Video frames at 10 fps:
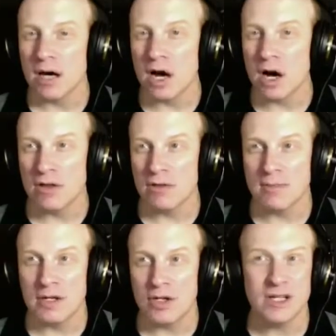uh, the
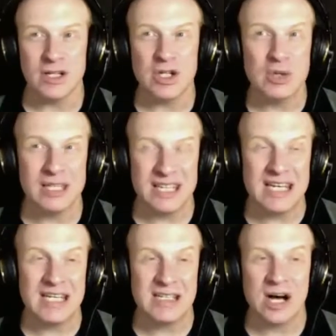measuring unit
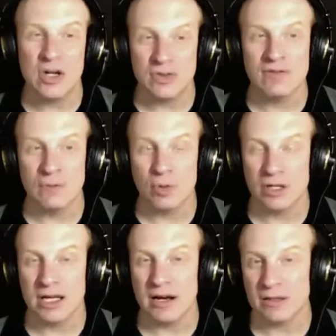is a one hundred forty
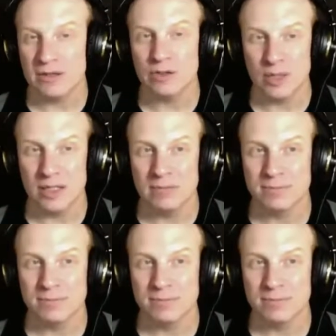character tweet.